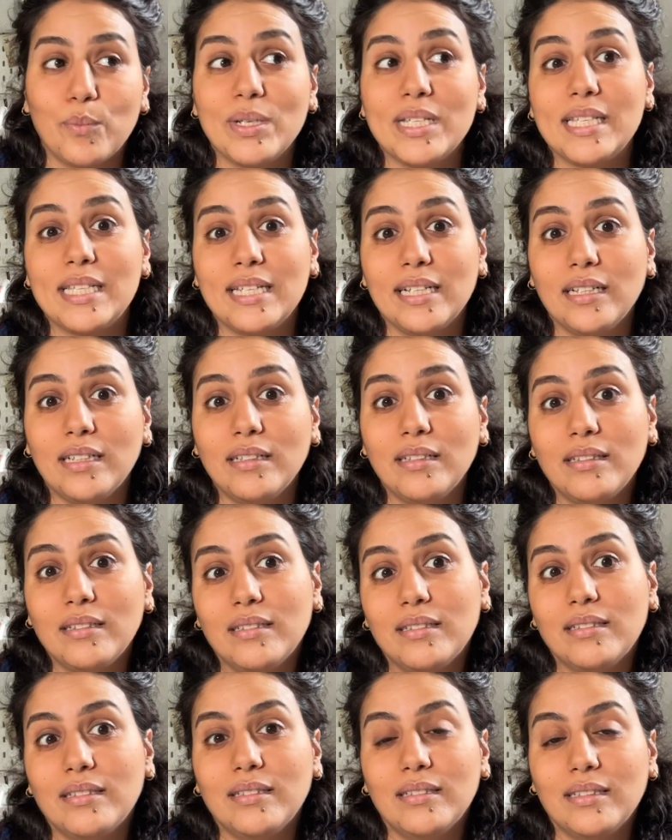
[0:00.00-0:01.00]
We
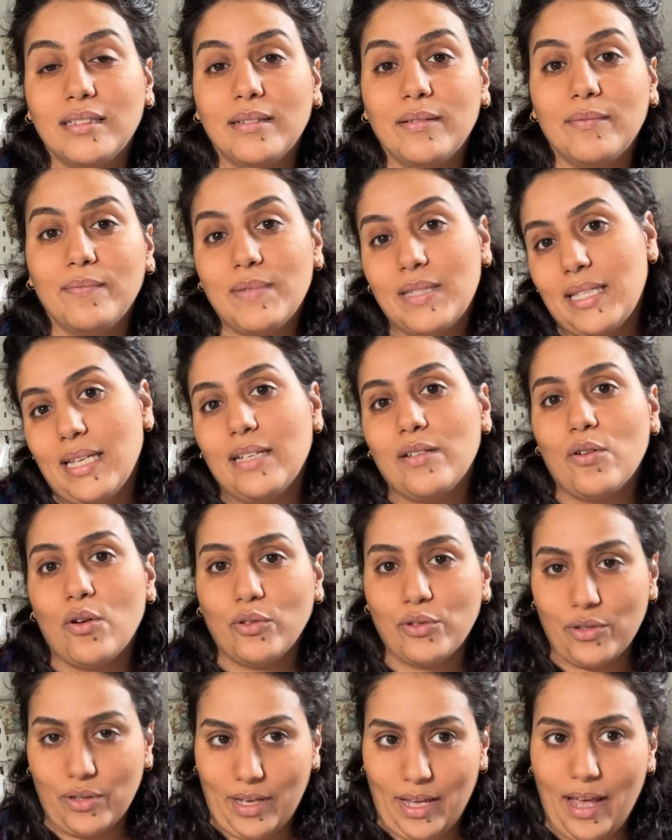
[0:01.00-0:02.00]
still sit
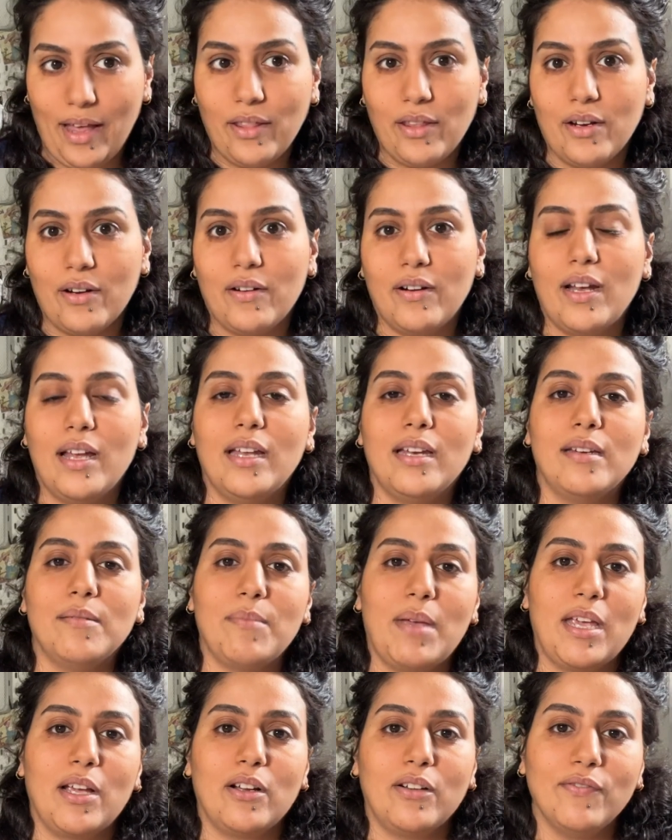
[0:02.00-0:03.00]
all together
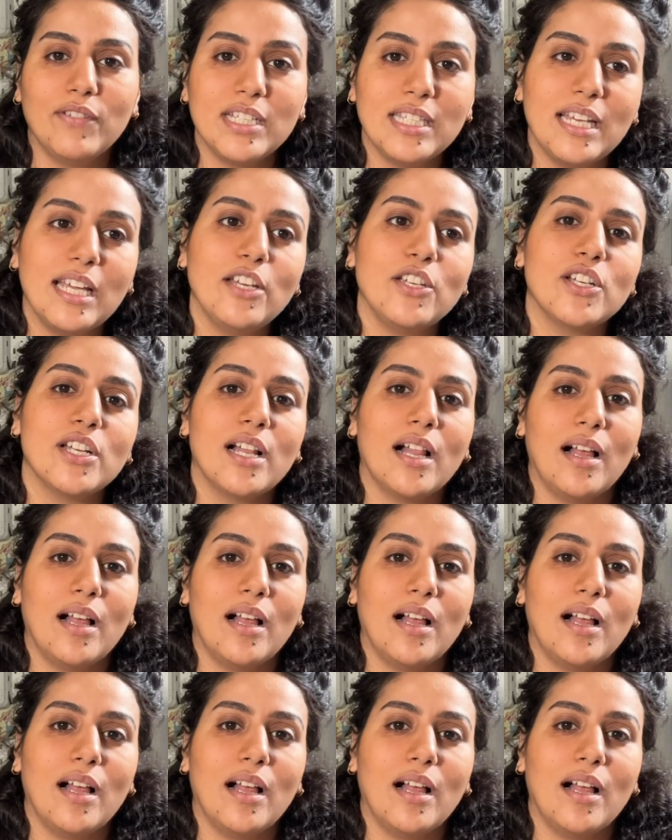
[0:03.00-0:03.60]
and make conversation.